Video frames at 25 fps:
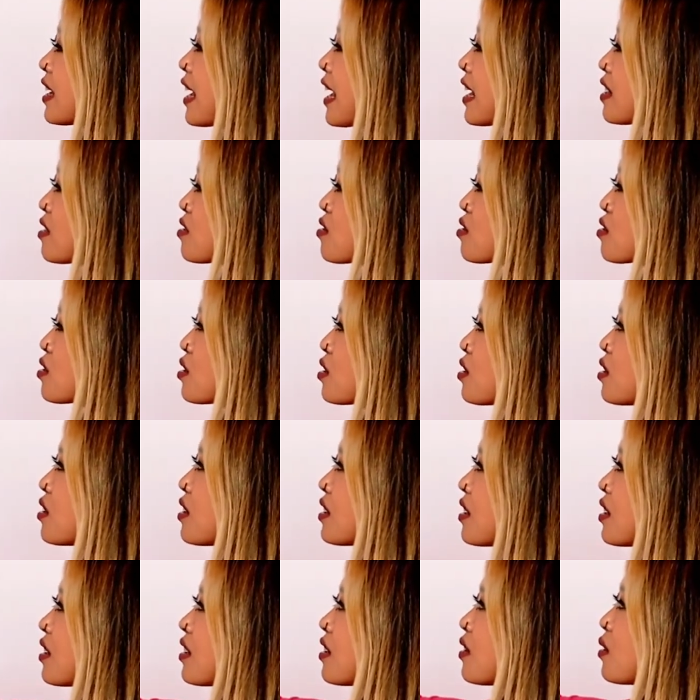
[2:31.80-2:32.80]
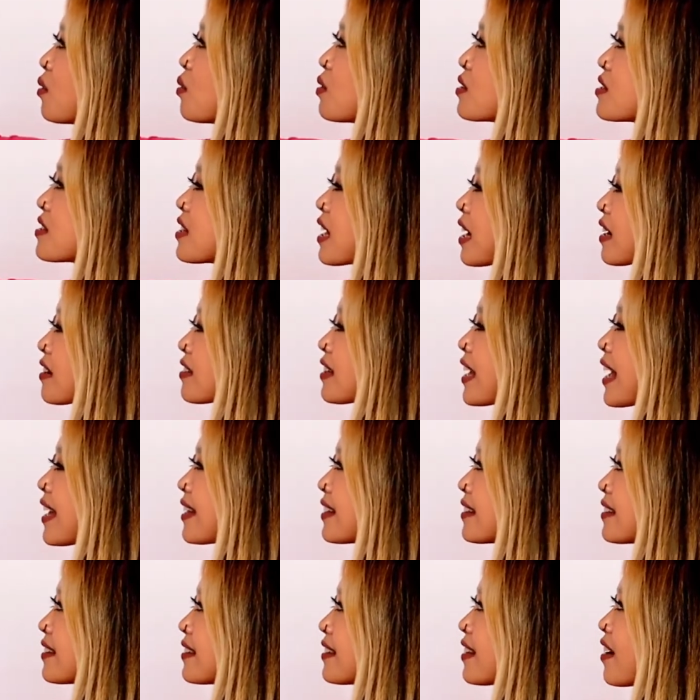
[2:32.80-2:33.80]
and tsu with dakuten.
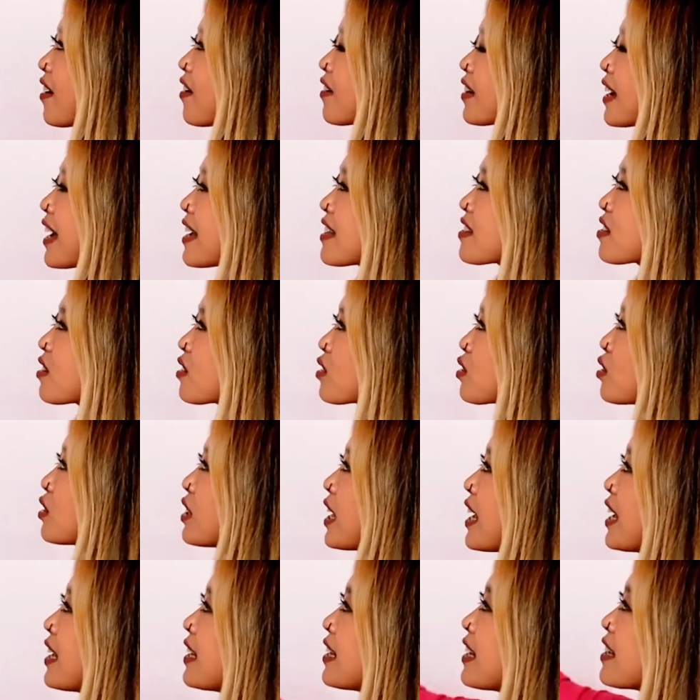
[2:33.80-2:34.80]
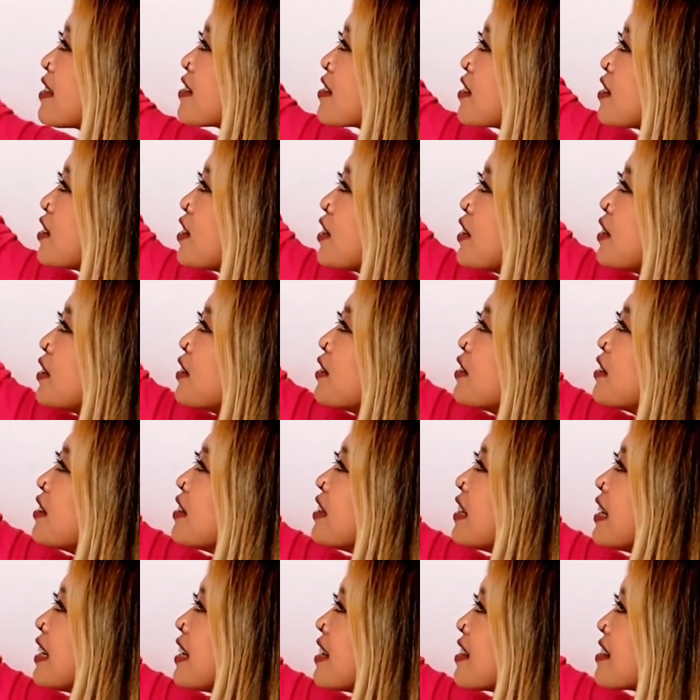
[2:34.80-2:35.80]
Okay, so today let's learn
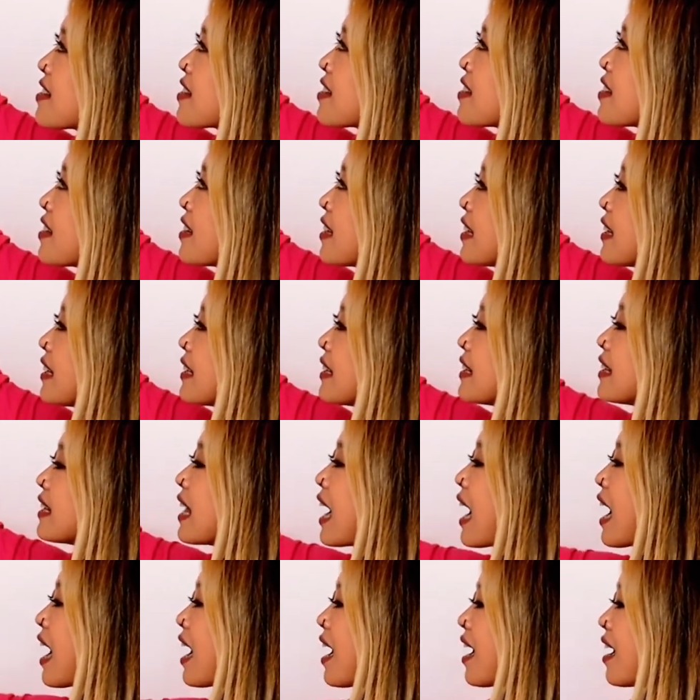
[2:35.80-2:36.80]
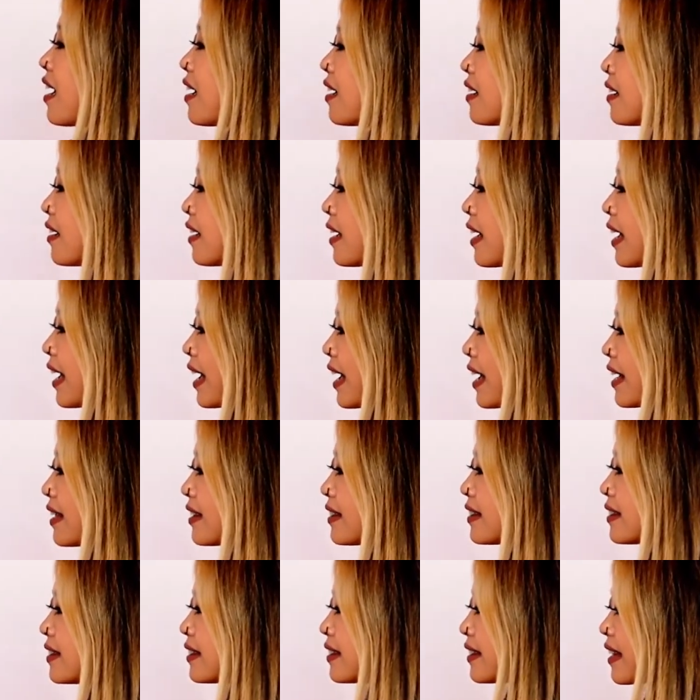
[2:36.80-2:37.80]
this da
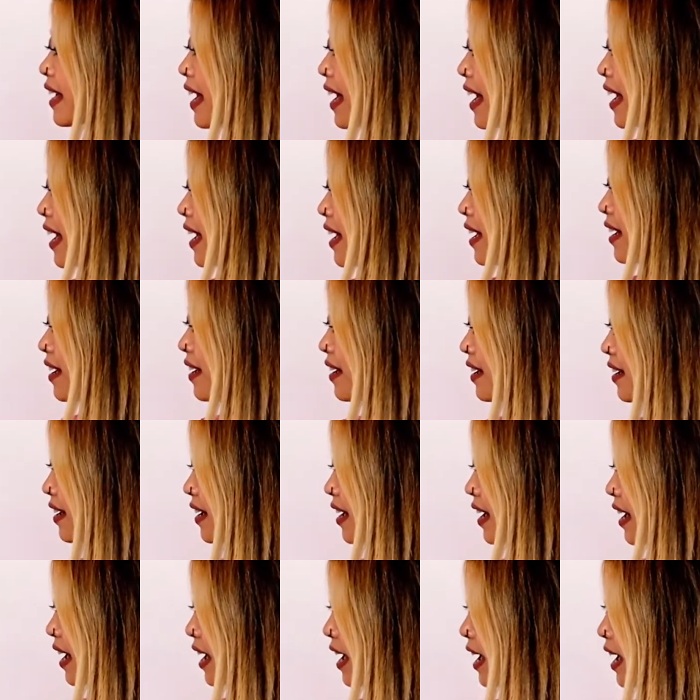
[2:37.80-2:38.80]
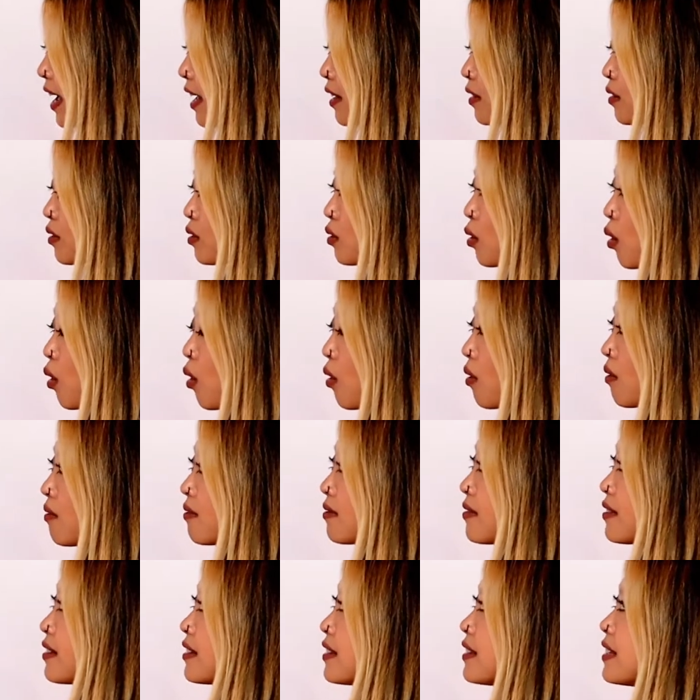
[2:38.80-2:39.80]
and de and do.
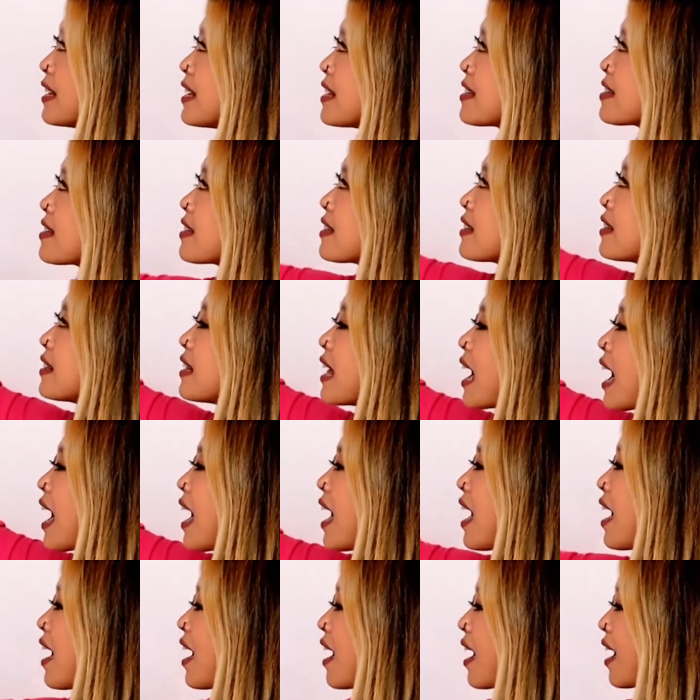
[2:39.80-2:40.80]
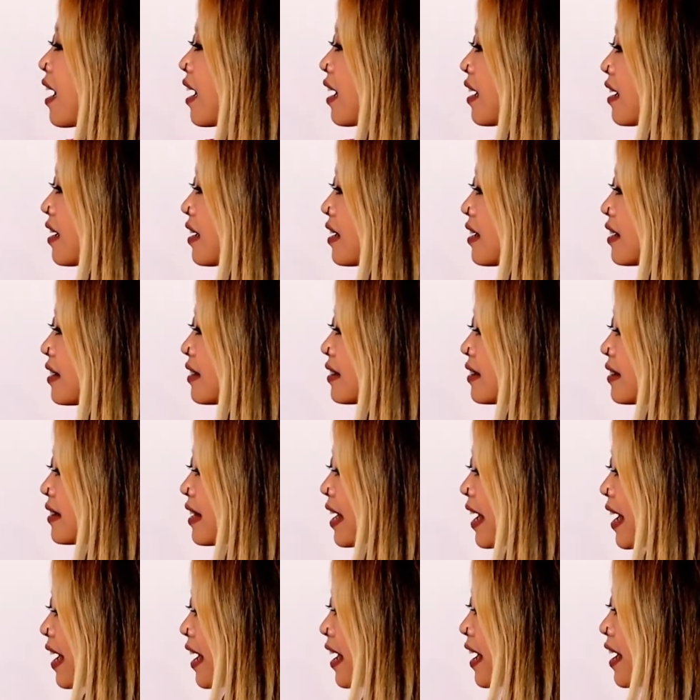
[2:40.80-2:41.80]
This da,
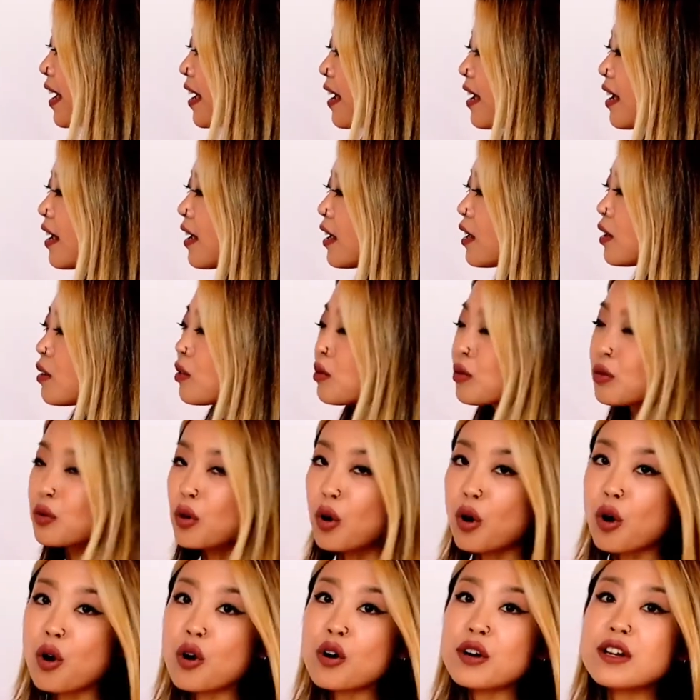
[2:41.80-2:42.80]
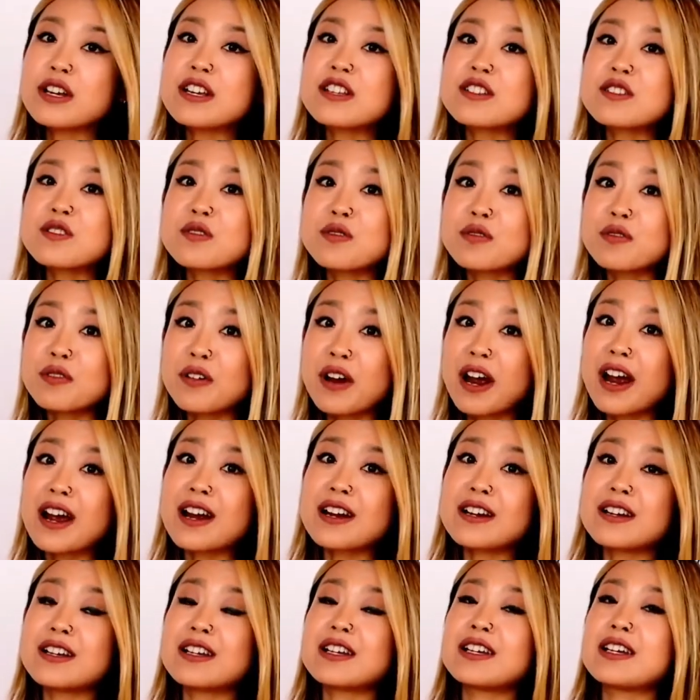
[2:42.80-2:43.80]
de, do is
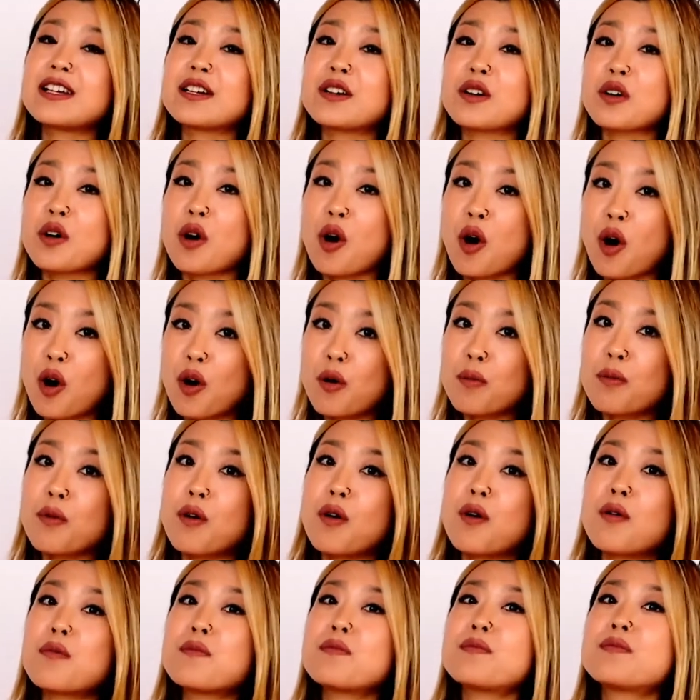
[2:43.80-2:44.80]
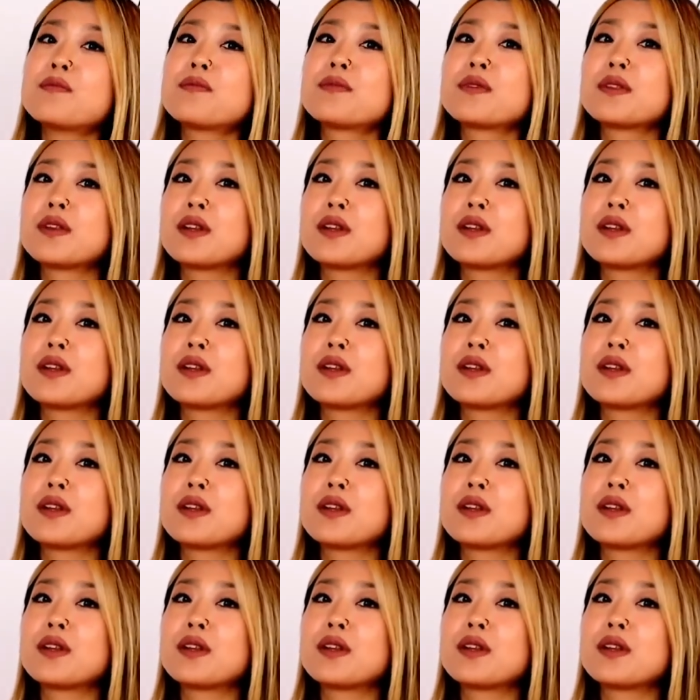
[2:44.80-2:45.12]
very common